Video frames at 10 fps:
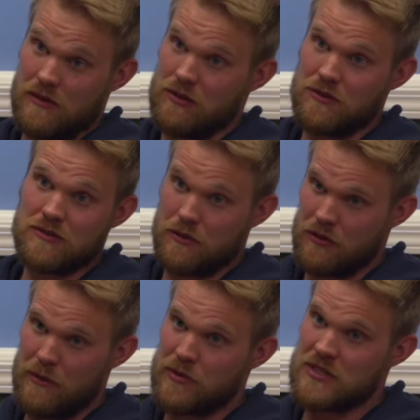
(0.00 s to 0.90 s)
close to
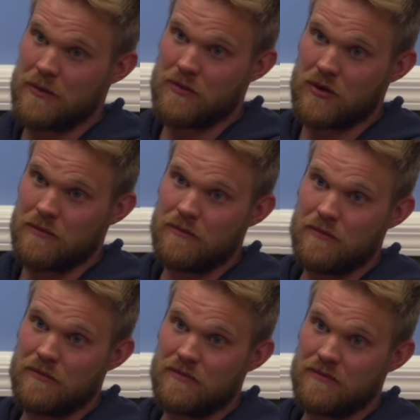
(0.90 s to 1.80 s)
30% more.
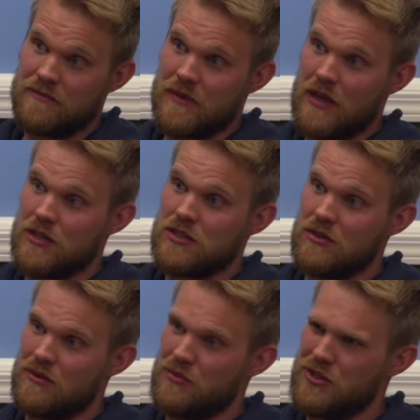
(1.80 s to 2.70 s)

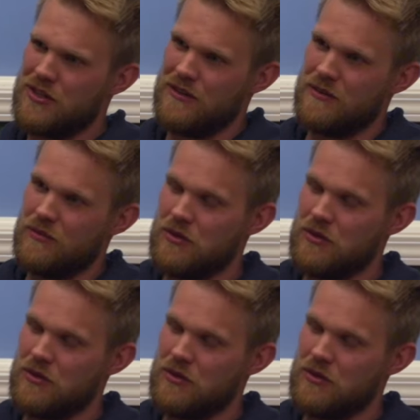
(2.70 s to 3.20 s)
So would you